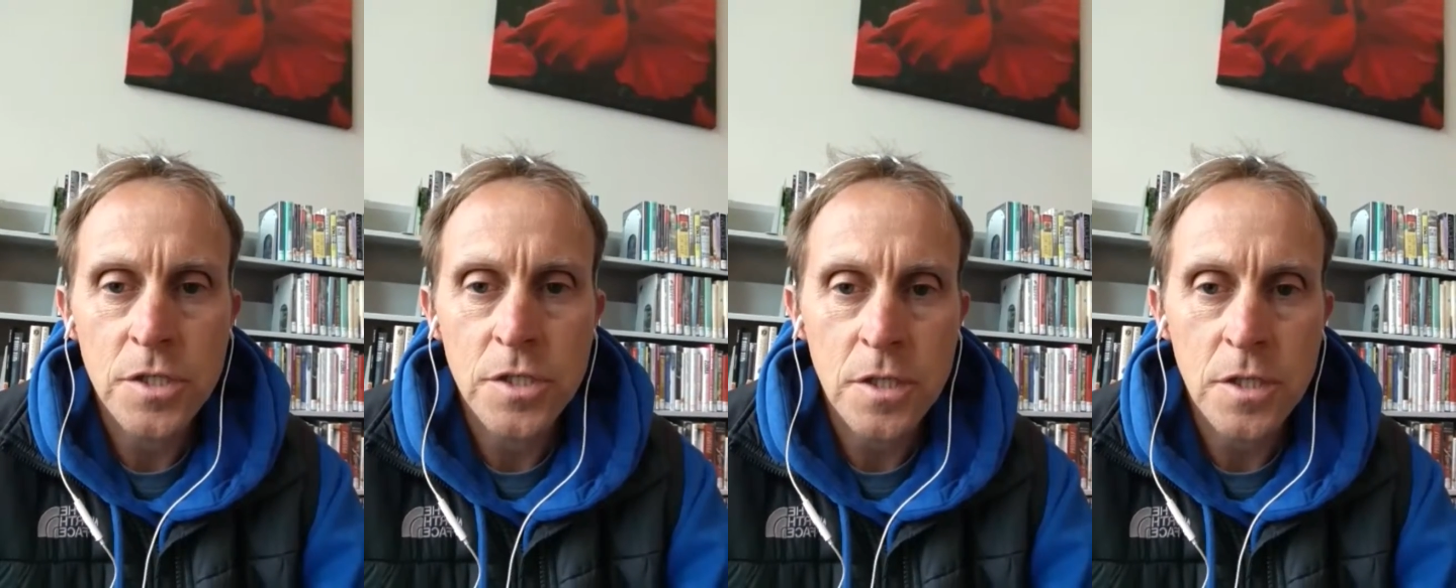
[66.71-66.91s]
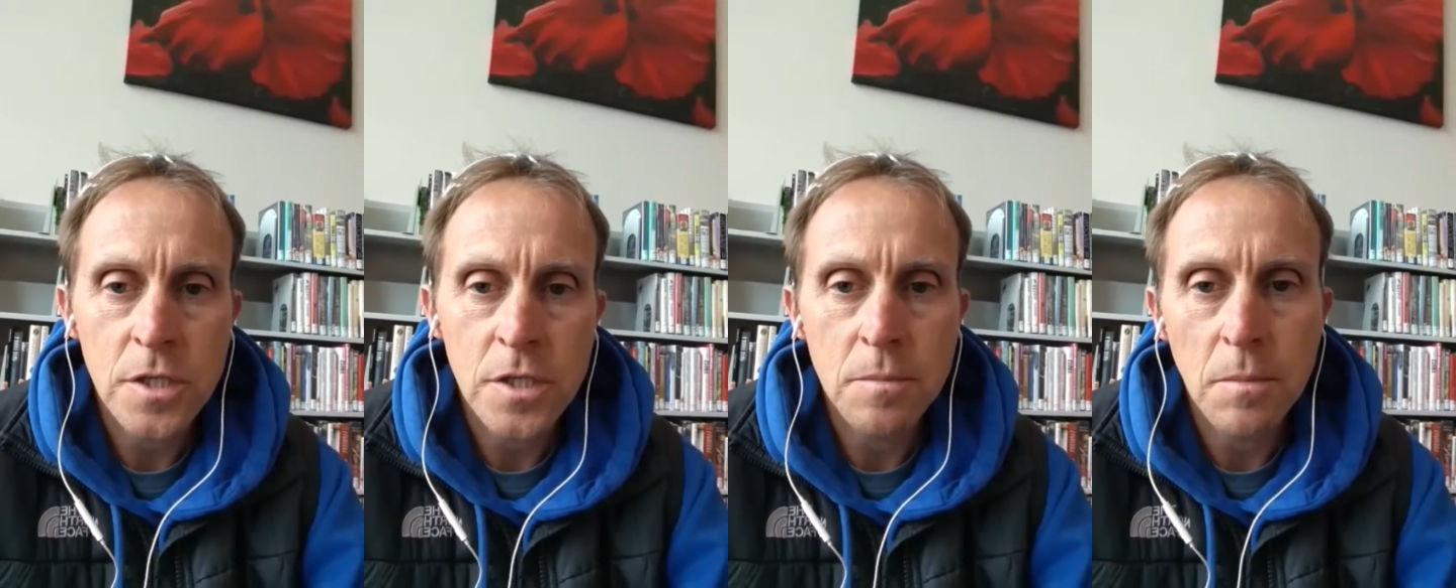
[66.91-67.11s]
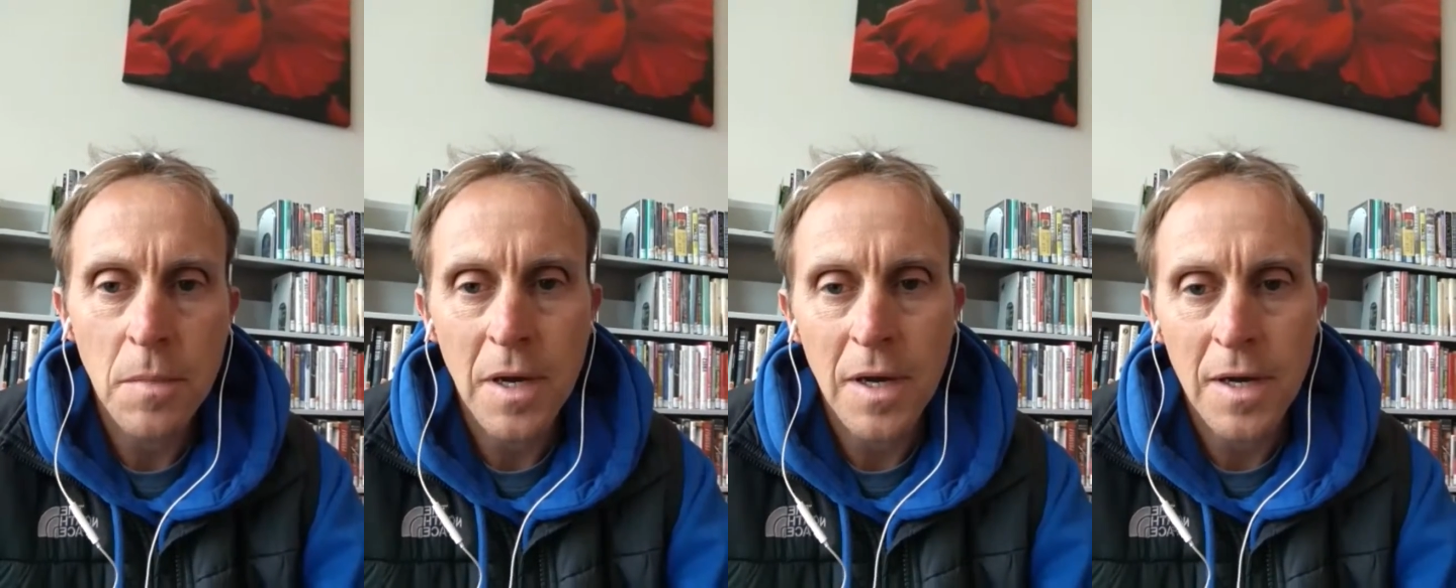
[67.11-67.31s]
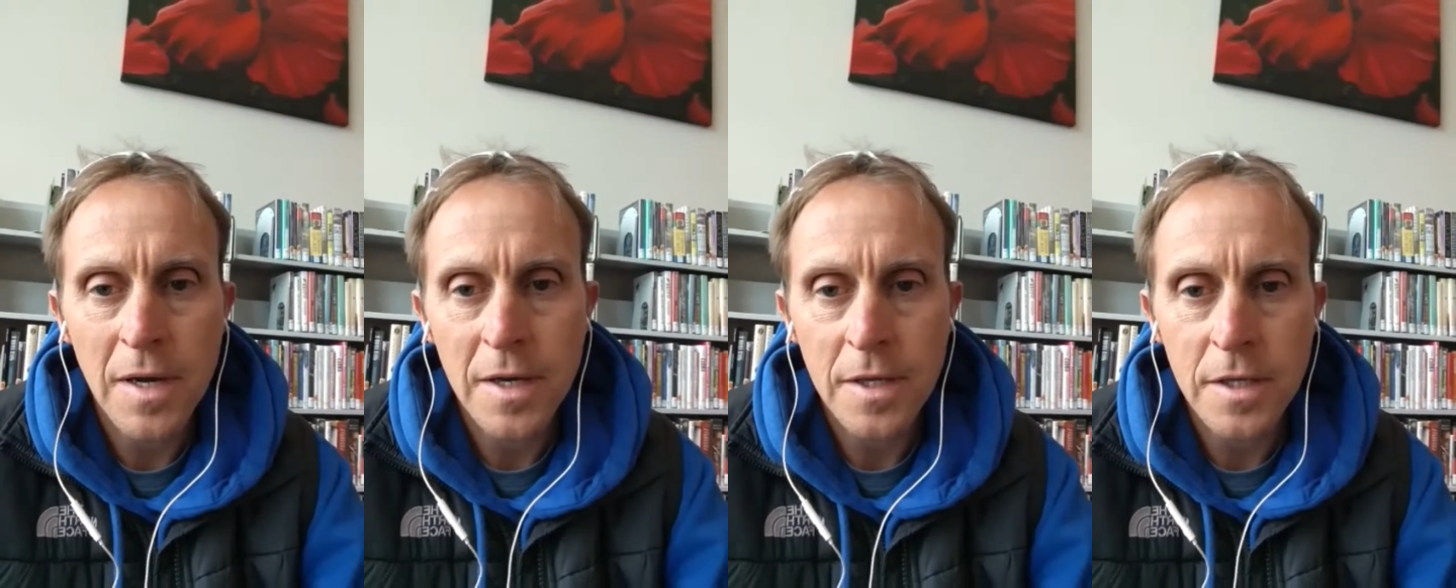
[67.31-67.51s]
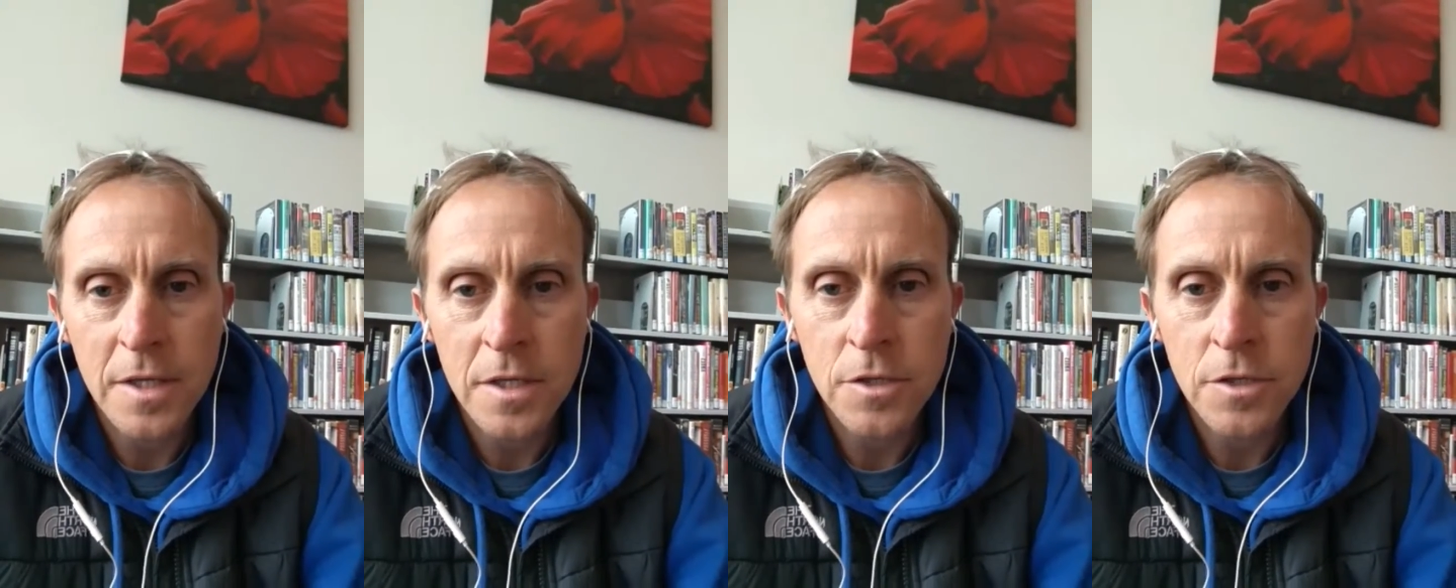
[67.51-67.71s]
in my
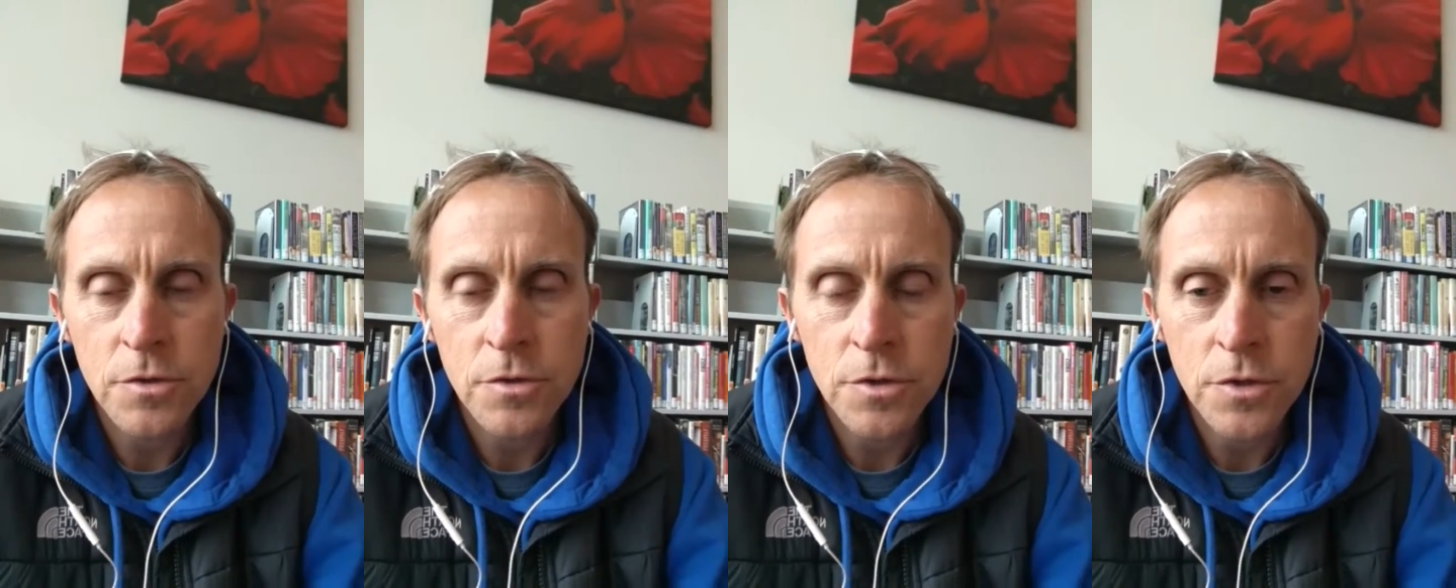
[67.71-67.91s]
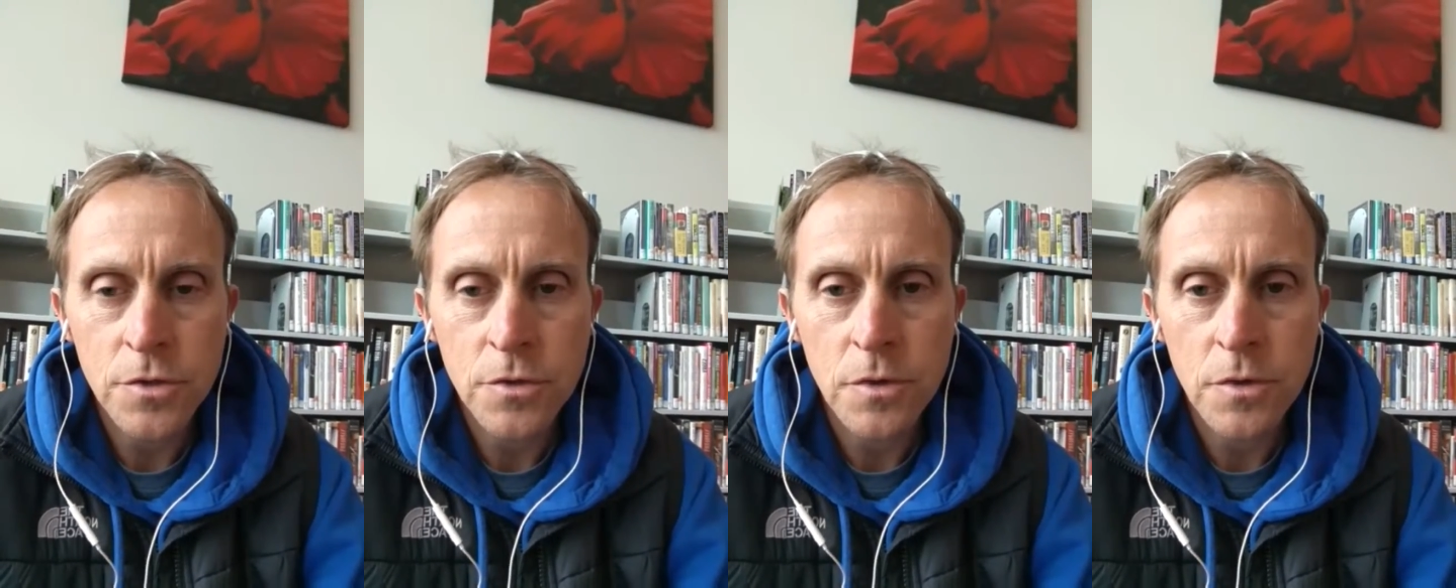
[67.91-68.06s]
industry,